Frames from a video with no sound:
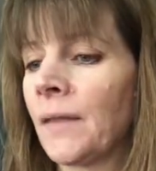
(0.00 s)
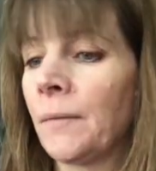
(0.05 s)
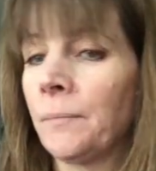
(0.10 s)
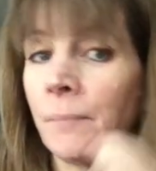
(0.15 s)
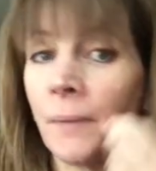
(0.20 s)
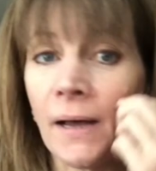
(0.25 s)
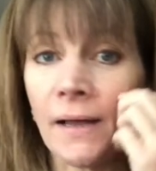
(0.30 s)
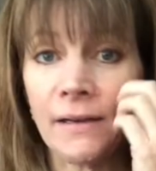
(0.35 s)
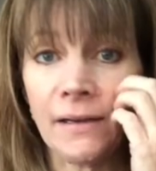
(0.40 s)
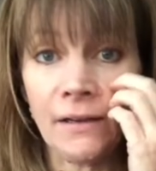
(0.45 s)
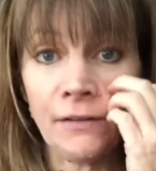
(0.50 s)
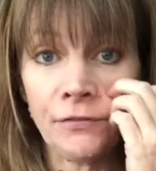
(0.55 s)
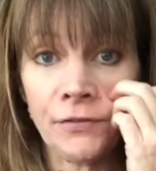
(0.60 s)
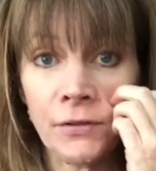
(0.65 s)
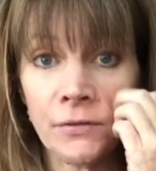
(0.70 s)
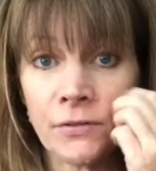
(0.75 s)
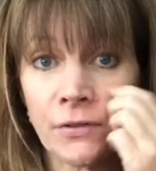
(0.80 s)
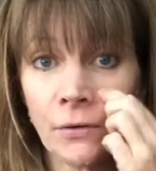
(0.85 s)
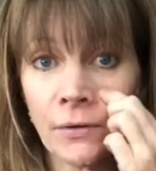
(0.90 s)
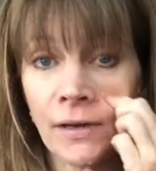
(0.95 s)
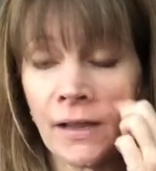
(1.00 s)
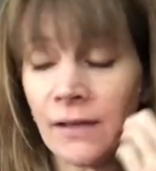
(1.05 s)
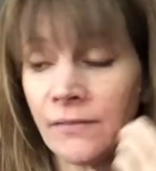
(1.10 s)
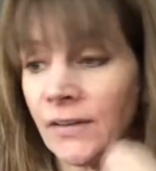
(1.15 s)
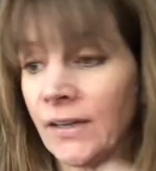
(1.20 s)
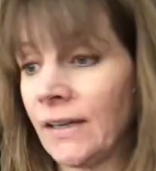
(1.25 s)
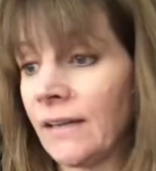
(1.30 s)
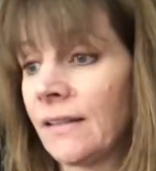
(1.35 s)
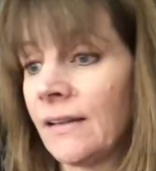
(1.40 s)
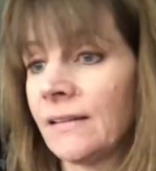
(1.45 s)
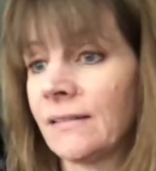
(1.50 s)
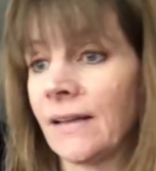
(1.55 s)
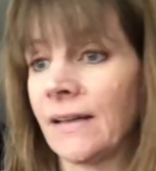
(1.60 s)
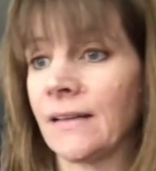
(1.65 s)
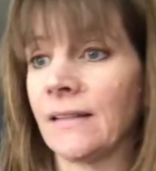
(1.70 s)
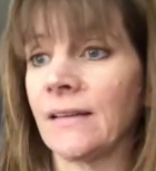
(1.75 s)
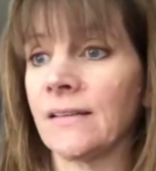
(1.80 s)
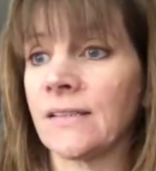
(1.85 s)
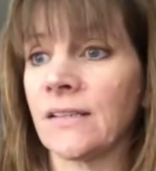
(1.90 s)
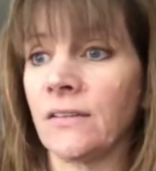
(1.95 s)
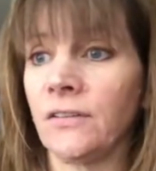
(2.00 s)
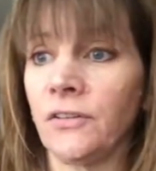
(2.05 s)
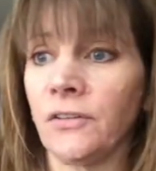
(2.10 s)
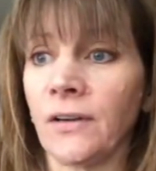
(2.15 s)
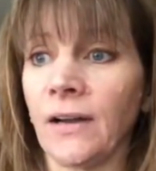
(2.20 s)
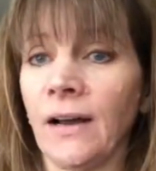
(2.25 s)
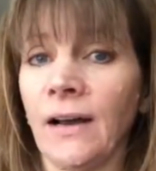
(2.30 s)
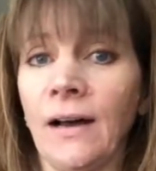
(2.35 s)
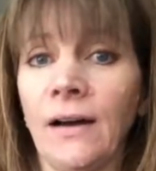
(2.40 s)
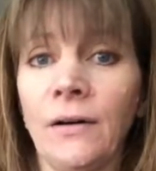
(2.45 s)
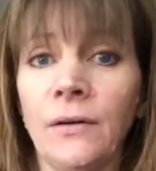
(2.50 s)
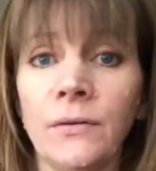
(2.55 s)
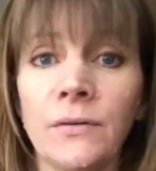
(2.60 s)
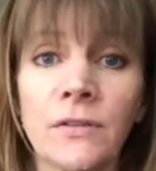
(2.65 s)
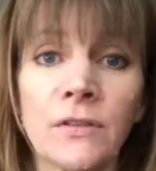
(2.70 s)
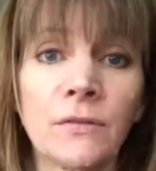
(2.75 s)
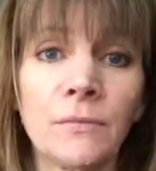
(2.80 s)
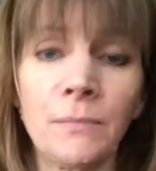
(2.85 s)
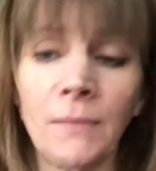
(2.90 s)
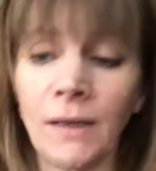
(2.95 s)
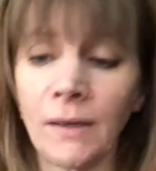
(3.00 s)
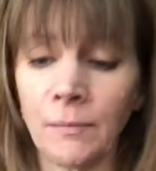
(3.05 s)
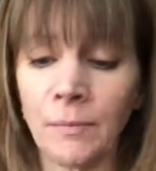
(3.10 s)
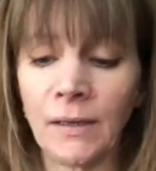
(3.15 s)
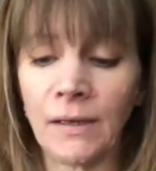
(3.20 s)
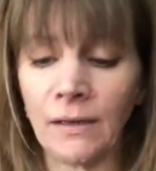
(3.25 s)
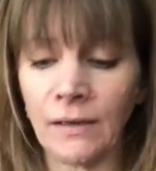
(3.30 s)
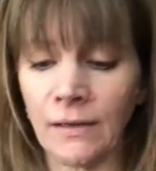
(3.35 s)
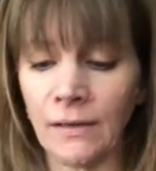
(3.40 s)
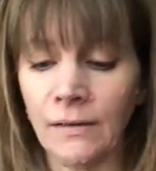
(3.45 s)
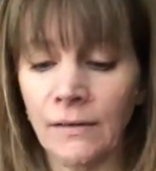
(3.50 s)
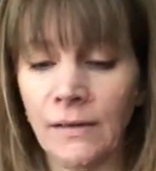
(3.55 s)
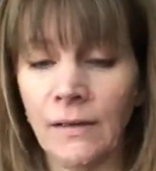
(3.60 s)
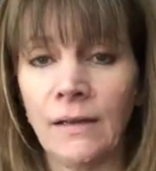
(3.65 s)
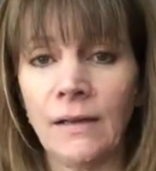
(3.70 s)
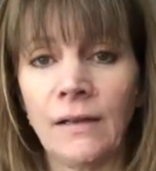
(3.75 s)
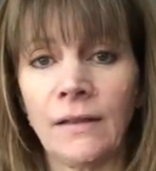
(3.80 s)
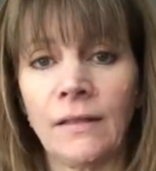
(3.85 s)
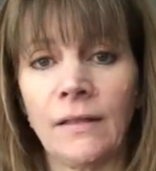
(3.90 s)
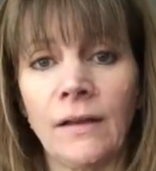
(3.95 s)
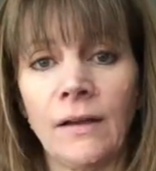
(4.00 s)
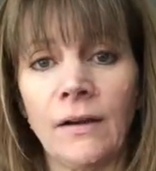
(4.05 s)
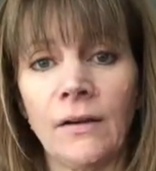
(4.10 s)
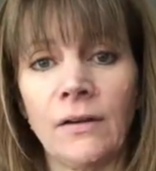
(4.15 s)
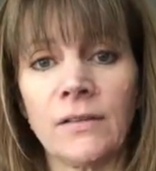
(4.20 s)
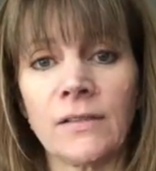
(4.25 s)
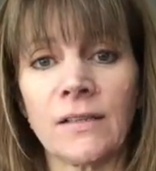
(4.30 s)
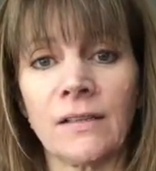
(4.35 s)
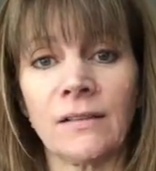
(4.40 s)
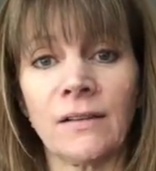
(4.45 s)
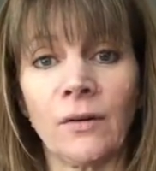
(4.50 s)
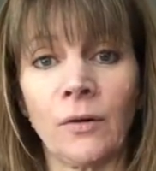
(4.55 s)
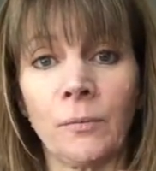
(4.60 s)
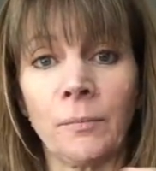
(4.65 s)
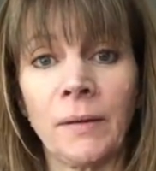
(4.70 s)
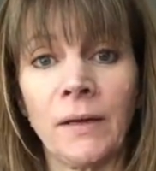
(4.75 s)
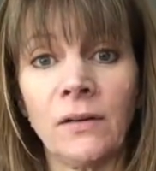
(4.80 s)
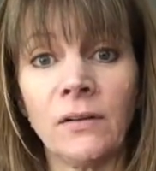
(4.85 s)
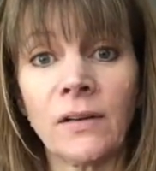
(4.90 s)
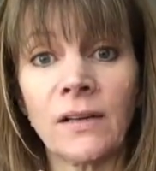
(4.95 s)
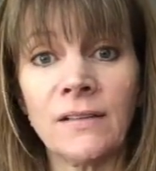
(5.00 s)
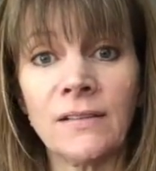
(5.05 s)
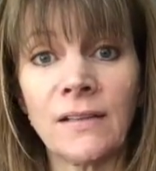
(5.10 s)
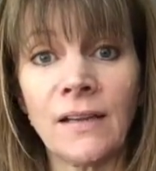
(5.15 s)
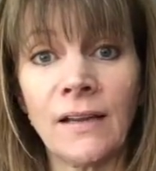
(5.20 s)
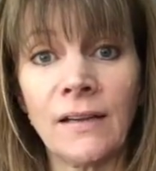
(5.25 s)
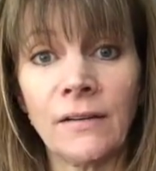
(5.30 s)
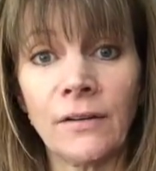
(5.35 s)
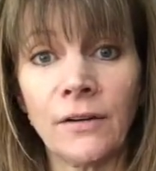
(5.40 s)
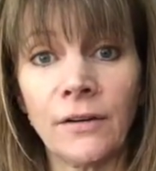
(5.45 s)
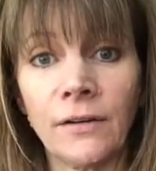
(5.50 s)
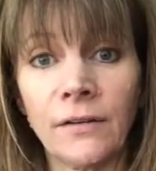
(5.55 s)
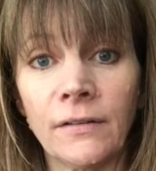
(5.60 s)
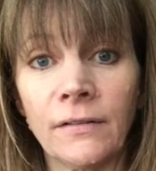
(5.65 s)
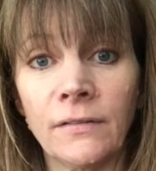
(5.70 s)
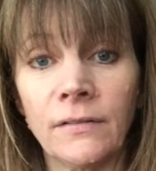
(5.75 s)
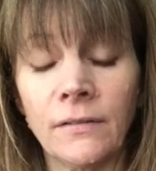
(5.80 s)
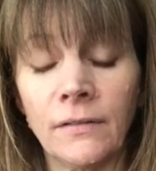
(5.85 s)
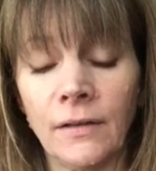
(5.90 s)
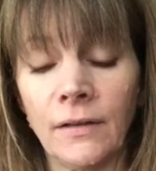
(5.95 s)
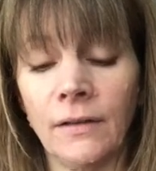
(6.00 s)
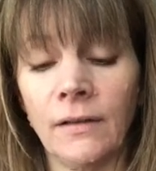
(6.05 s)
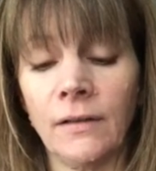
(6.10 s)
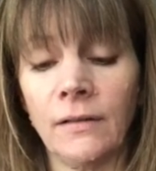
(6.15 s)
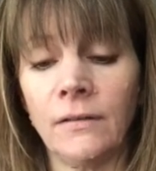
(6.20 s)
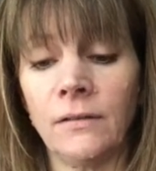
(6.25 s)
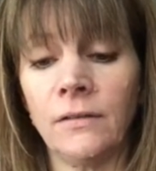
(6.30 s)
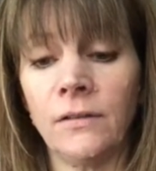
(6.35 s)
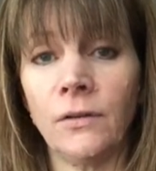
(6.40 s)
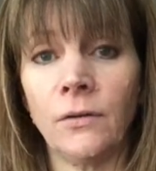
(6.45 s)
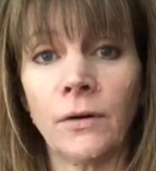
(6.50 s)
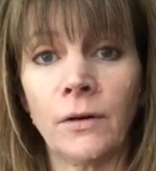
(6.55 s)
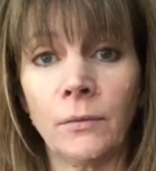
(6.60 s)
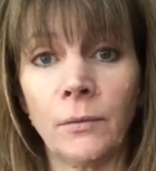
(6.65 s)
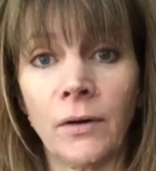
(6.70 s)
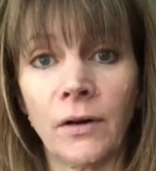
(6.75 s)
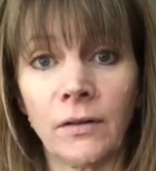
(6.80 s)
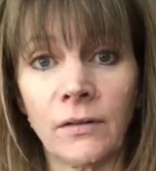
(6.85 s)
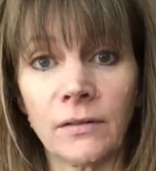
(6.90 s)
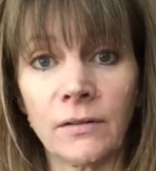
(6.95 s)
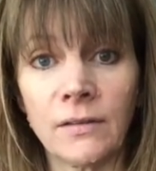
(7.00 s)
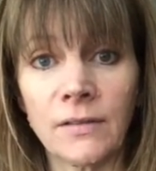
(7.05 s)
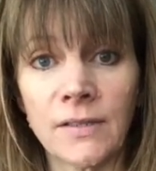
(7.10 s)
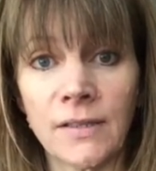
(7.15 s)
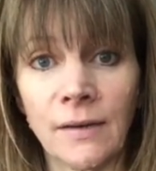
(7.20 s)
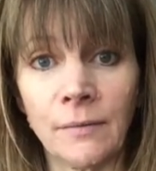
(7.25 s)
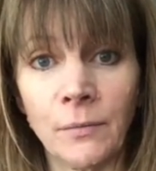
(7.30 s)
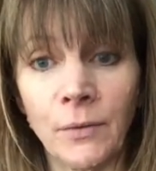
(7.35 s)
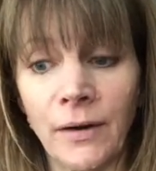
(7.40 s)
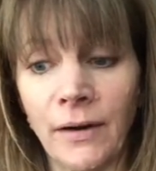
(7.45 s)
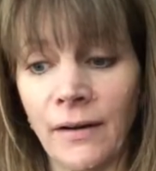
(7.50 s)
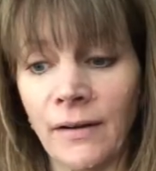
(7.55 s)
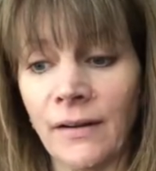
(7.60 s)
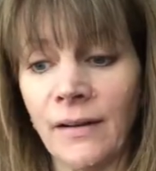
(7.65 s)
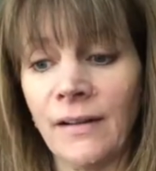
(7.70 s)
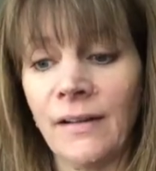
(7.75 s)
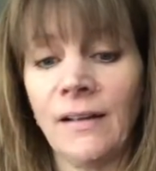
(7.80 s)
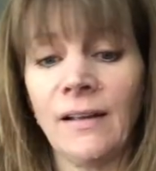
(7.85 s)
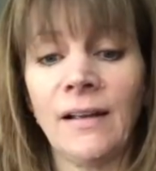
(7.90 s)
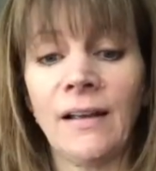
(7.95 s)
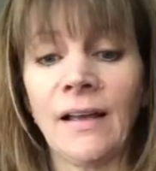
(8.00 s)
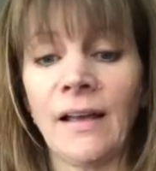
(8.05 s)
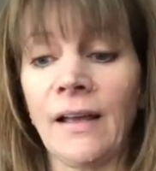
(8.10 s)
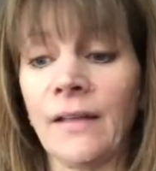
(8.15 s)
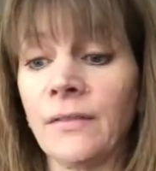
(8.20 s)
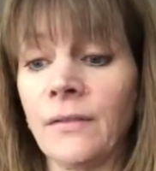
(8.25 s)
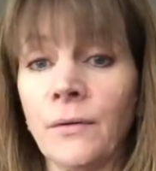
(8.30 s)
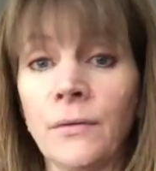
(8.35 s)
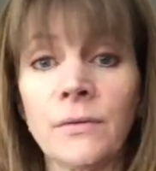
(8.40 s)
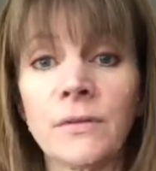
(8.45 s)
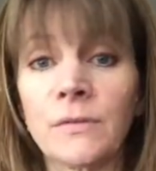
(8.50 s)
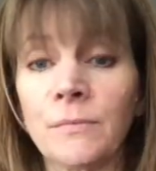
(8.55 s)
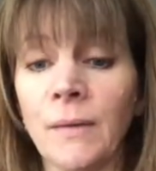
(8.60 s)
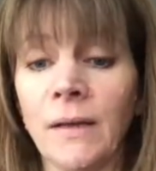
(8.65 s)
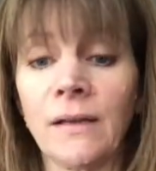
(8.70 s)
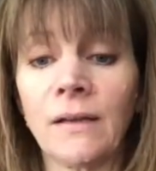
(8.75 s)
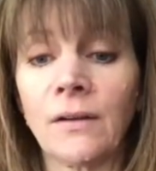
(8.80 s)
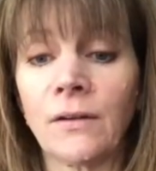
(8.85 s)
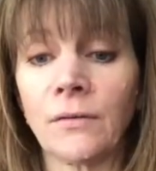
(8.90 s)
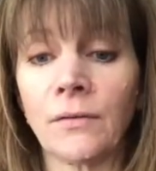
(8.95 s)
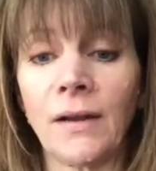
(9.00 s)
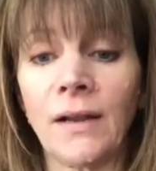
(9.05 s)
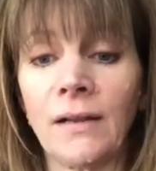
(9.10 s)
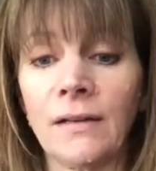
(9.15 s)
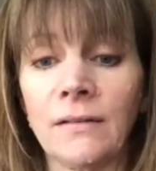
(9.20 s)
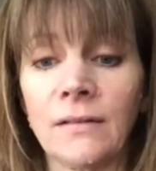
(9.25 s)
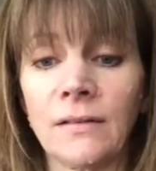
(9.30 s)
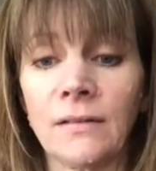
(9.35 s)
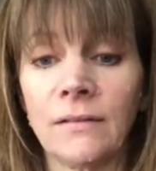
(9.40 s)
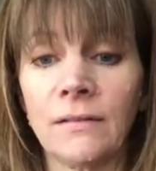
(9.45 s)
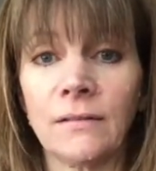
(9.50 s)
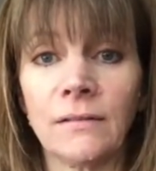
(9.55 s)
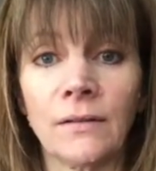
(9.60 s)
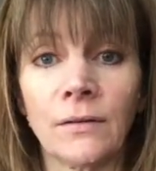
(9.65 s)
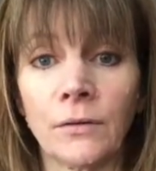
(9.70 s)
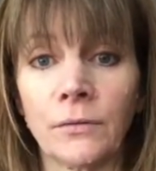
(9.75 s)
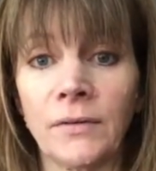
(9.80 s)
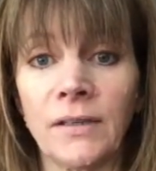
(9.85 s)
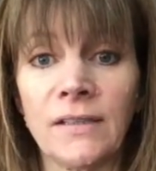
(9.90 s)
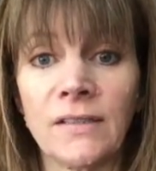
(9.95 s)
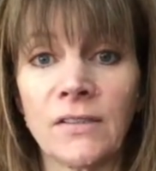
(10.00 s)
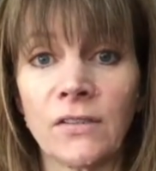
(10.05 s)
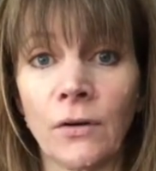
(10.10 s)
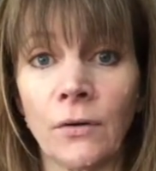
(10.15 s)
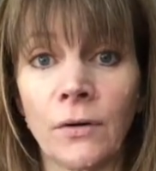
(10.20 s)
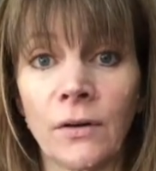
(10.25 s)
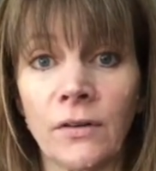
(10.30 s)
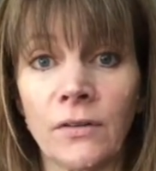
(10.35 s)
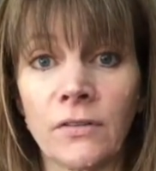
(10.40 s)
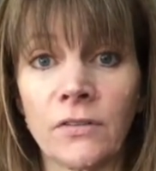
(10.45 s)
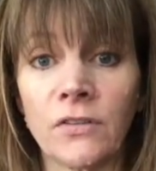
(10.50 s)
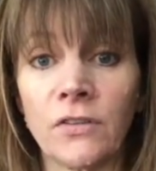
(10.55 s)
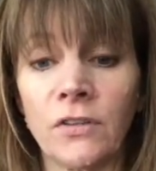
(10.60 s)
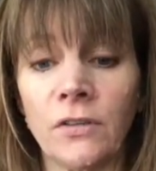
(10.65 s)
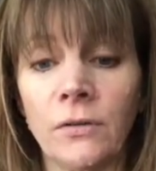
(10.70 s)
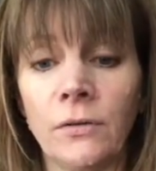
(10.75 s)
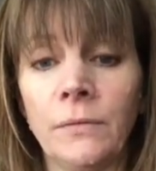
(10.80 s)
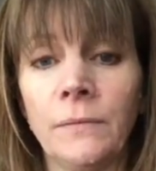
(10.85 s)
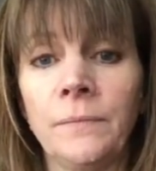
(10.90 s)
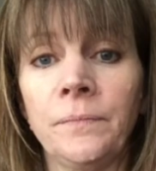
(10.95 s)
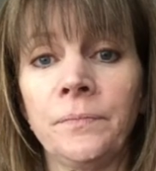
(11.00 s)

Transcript: But if you don't have anything like this in your house, maybe there's a little pill container in your world somewhere, and those make great little reed soakers too.